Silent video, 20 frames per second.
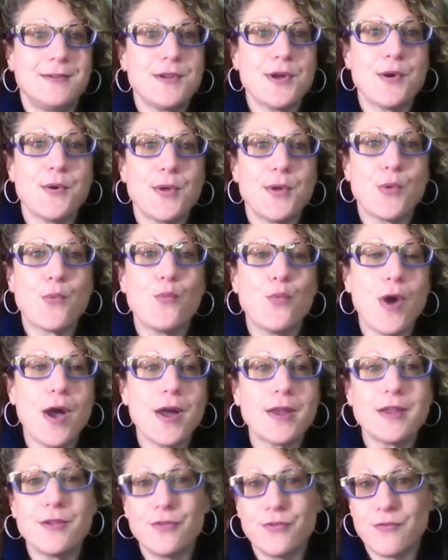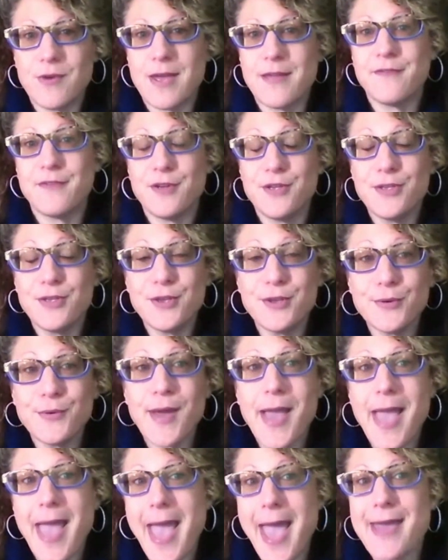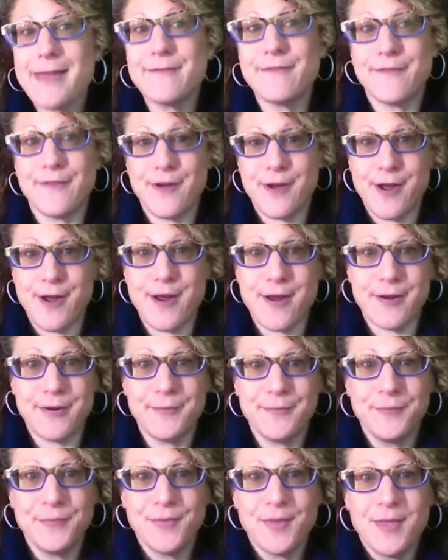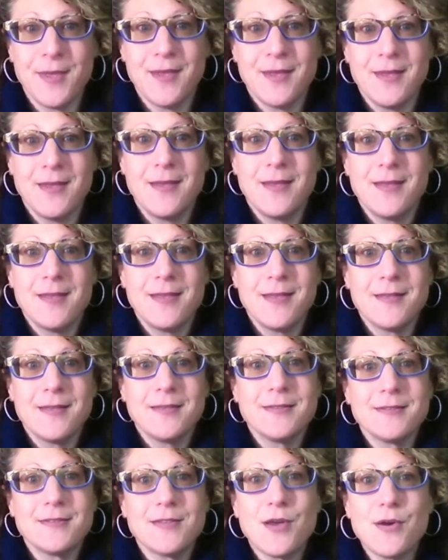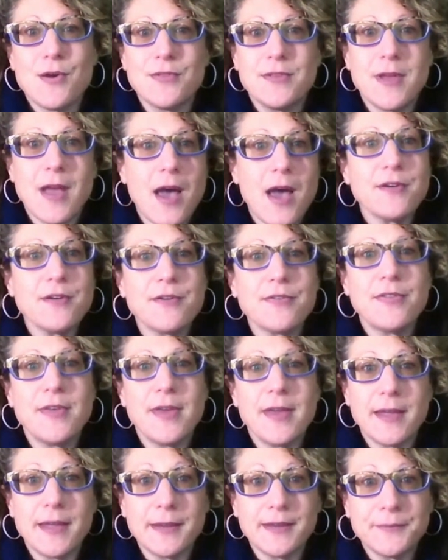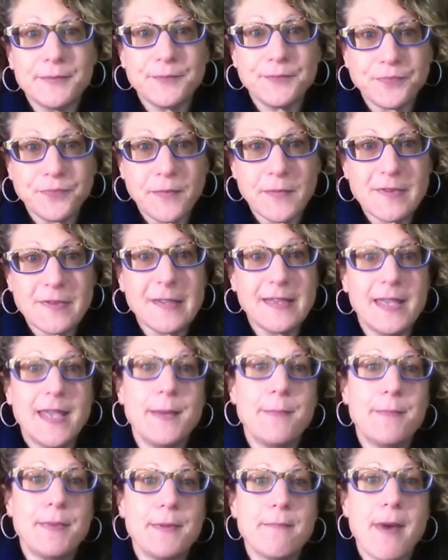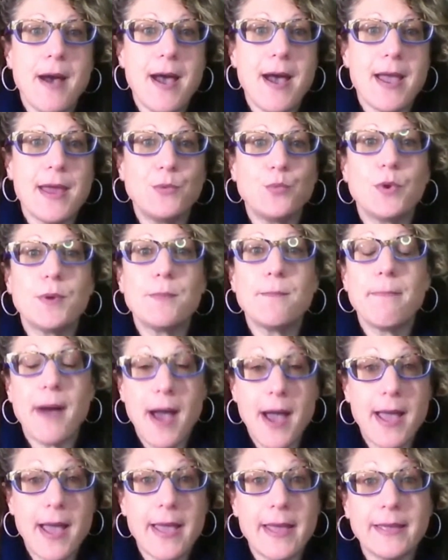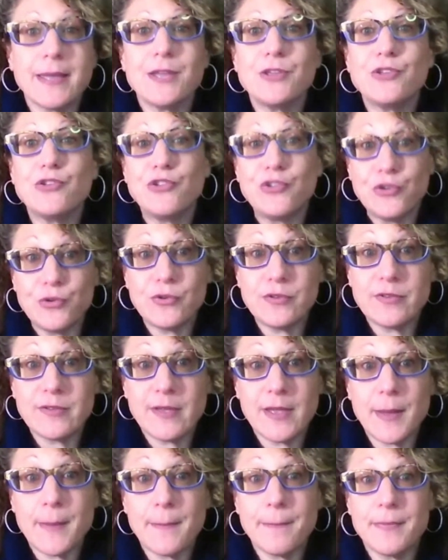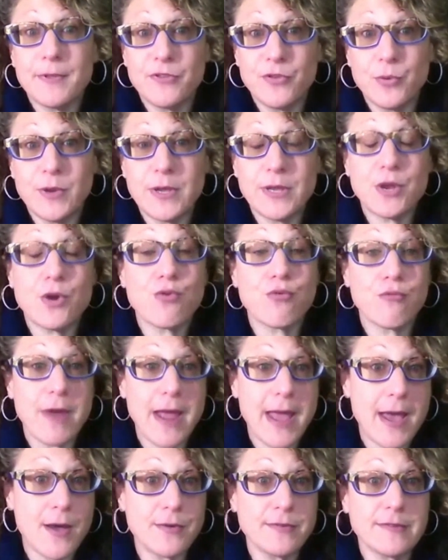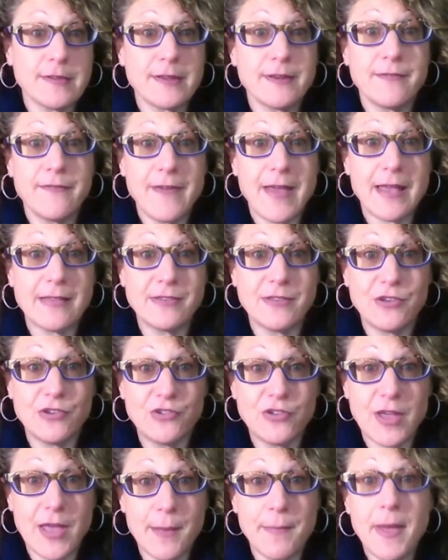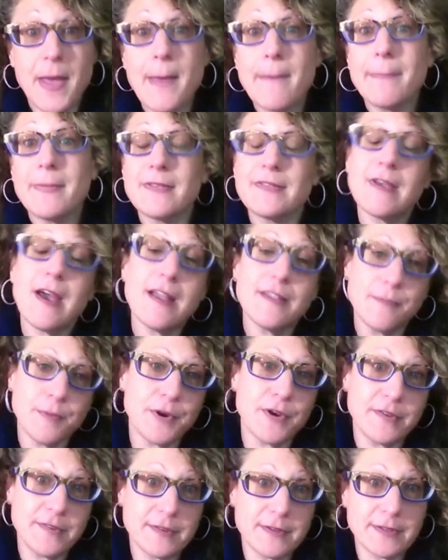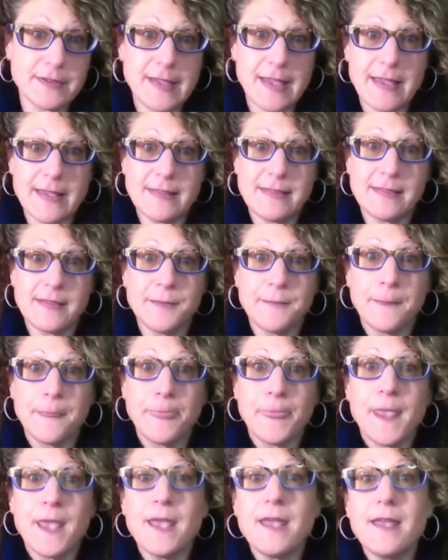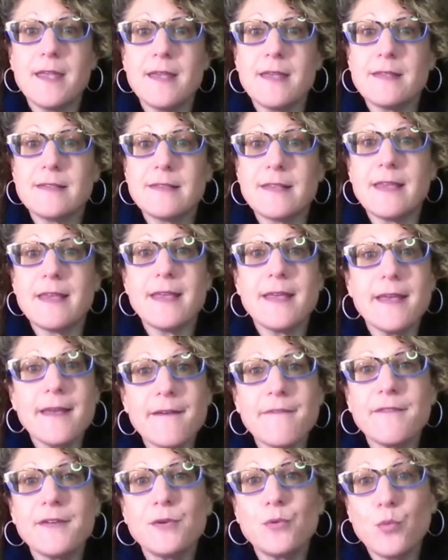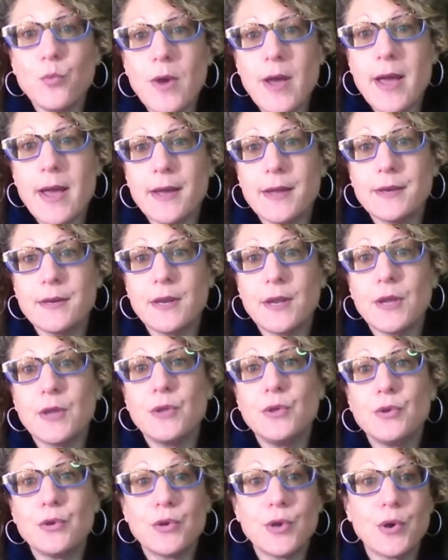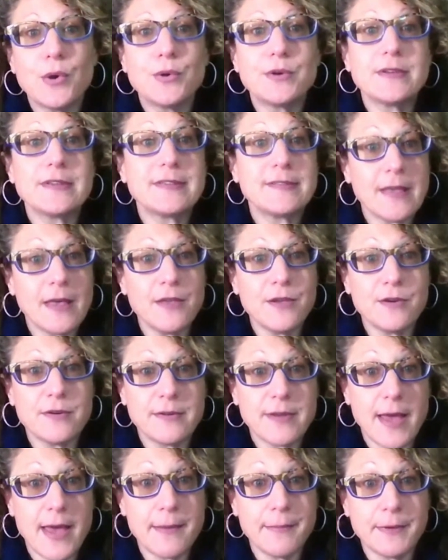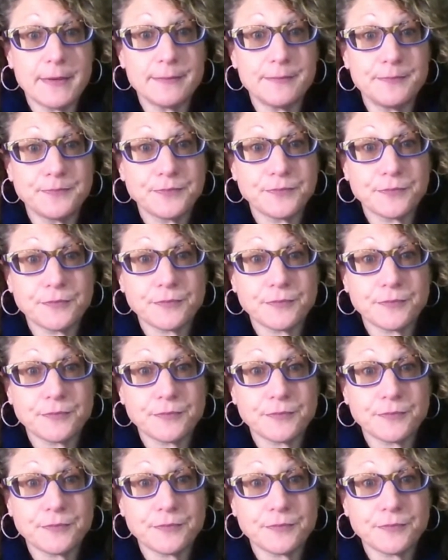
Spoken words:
to knowing what is right for you and for her. So the other thing to keep in mind when buying and choosing between a round and fancy shape, besides personal taste, is if and when you go to sell your diamond.